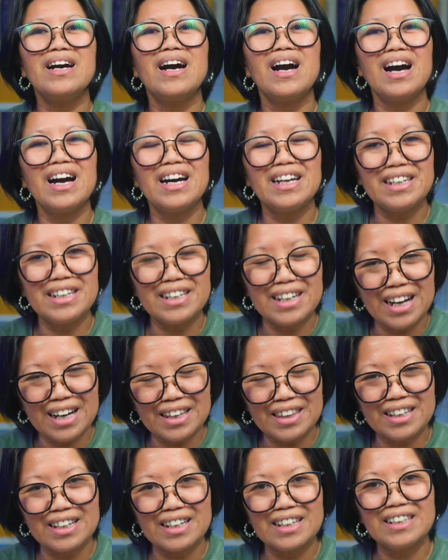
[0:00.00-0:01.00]

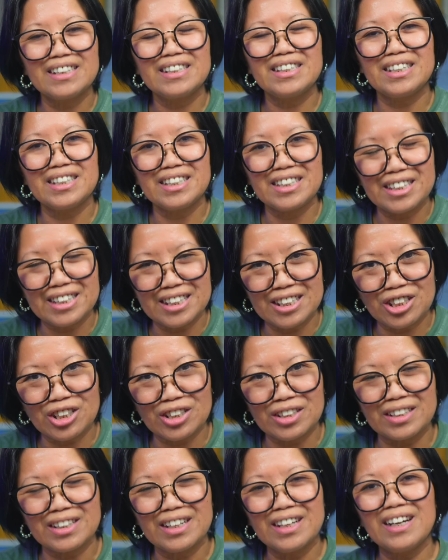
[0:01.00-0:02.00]
another decision,
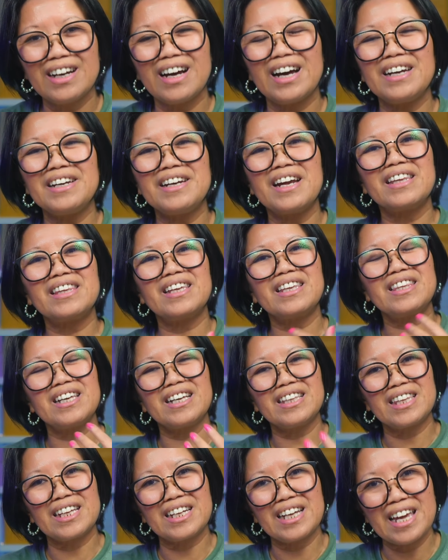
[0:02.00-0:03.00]
another thing
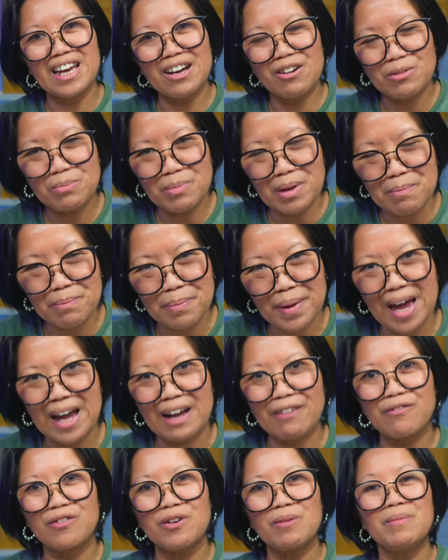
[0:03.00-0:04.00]
that held me back
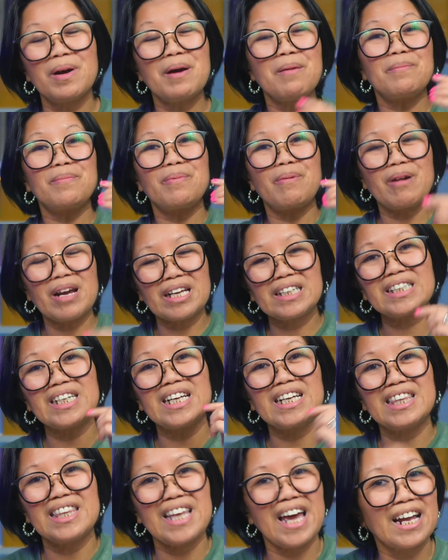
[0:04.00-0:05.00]
from pressing
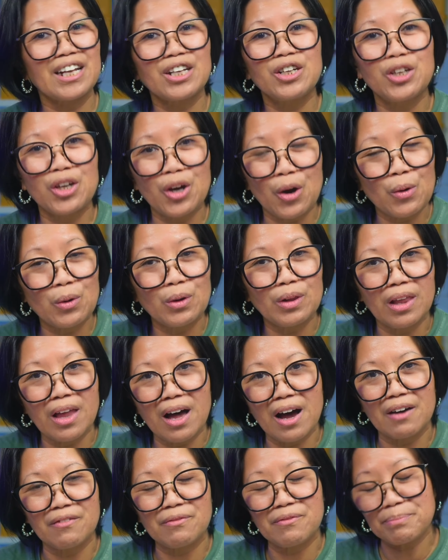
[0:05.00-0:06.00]
that go live
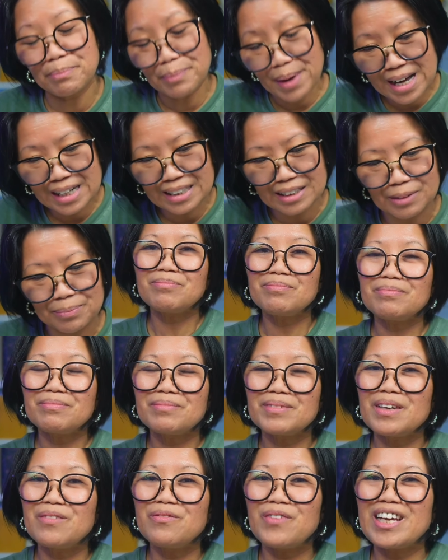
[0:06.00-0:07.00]
button.
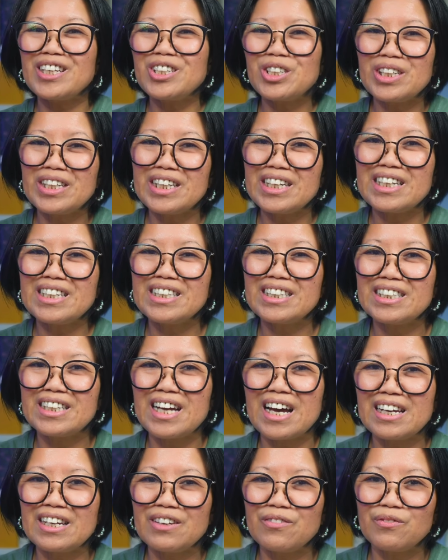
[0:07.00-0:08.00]
Eventually, it
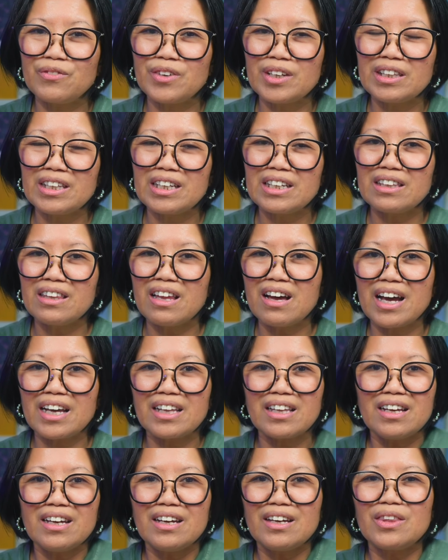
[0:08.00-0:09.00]
started feeling like
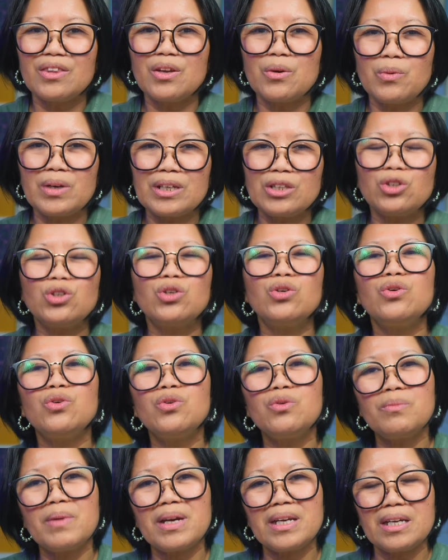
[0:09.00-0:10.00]
there were too
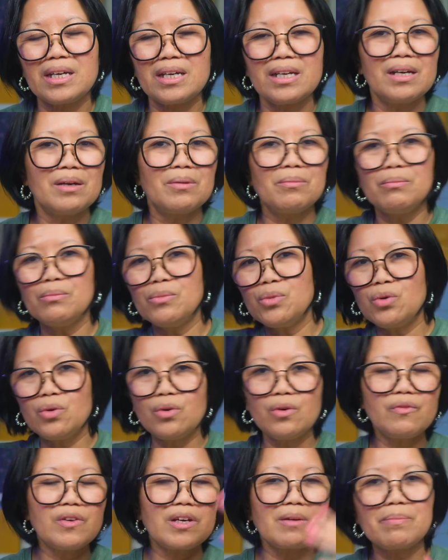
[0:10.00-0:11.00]
many
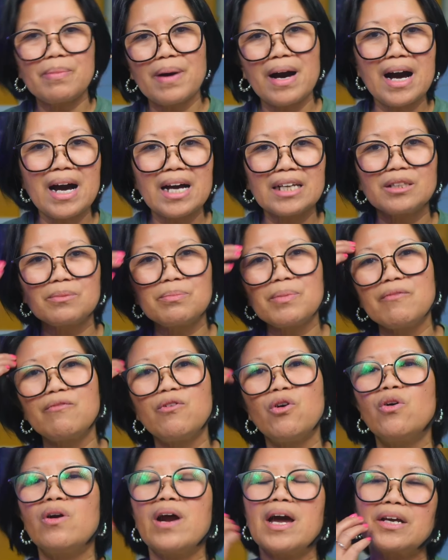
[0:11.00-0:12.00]
moving parts before
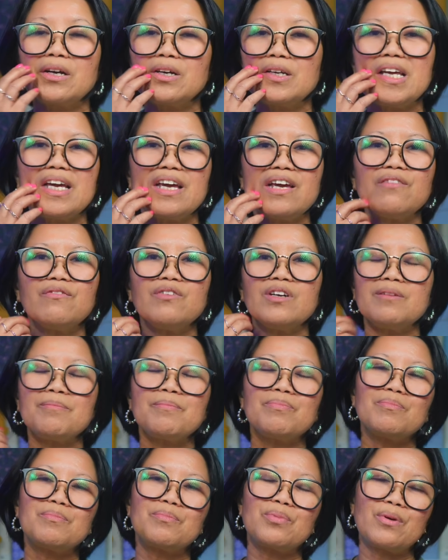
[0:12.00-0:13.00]
I could even
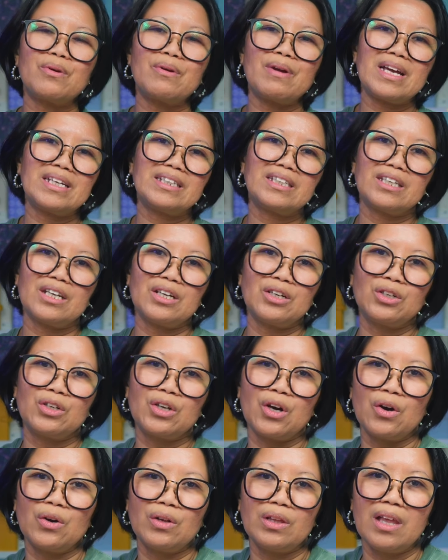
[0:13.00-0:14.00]
press go
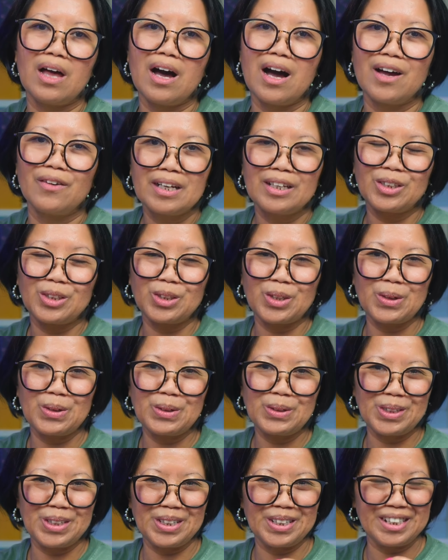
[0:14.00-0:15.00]
live. So
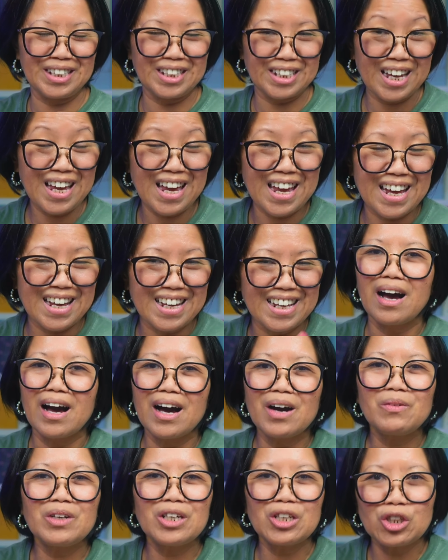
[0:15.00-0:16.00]
today, I
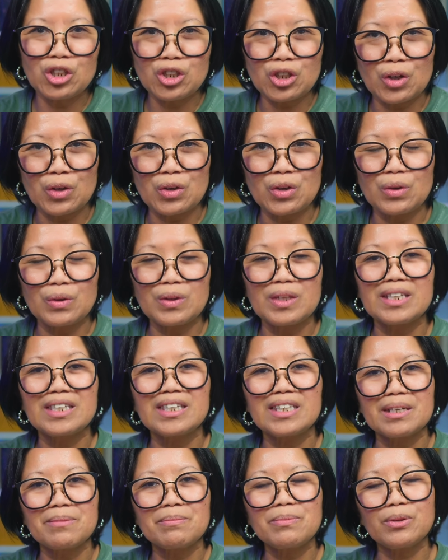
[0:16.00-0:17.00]
want to show you the
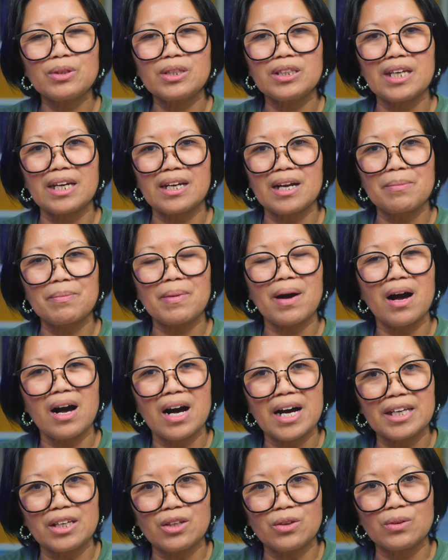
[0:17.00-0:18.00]
simple setup I
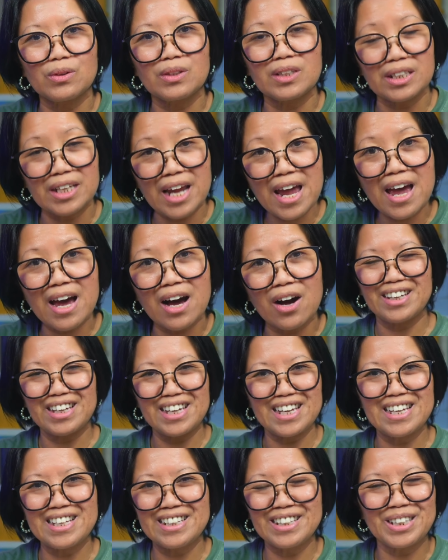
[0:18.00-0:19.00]
use now
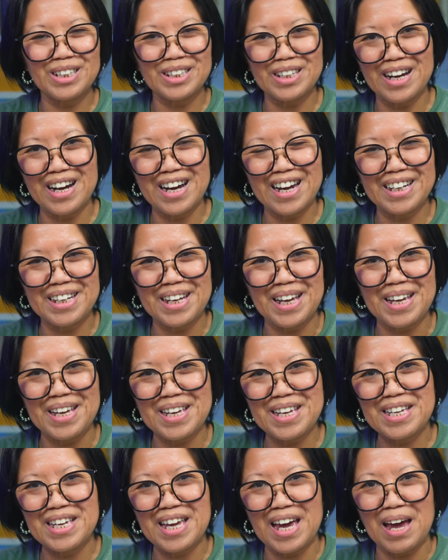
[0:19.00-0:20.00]
inside
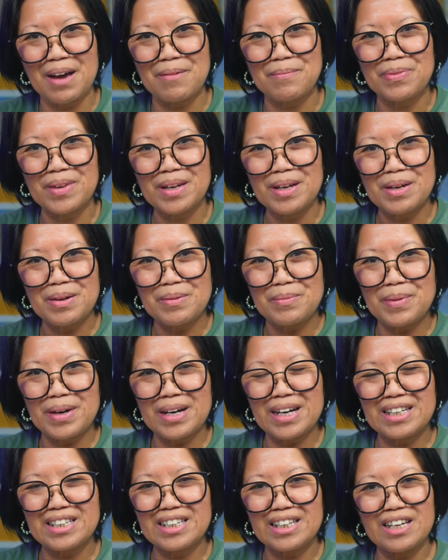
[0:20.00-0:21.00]
Ecamm.
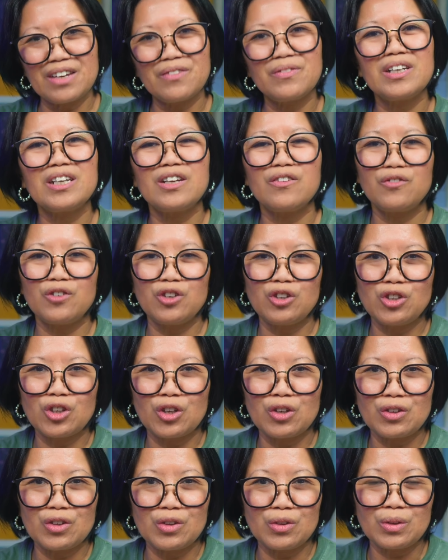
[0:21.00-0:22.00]
But even if you don't
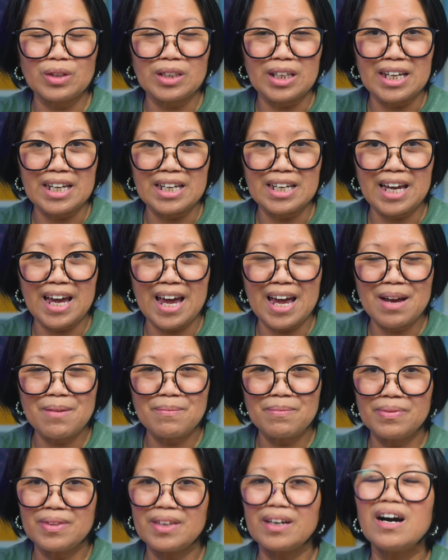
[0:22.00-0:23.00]
use Ecamm,
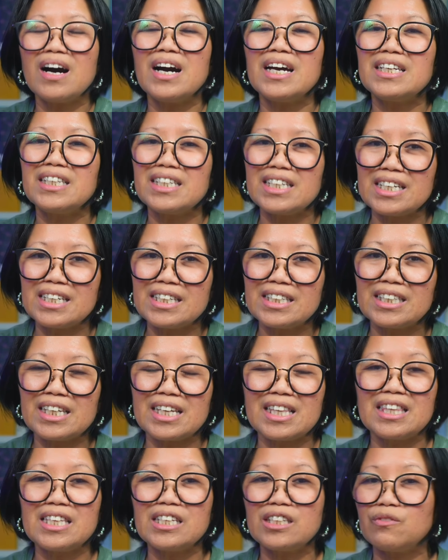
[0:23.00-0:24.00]
the ideas in
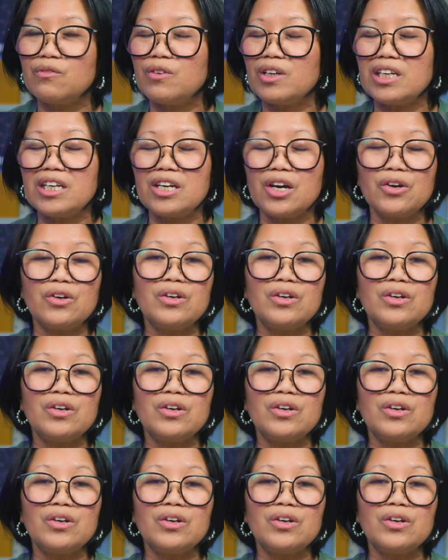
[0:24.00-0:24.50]
this video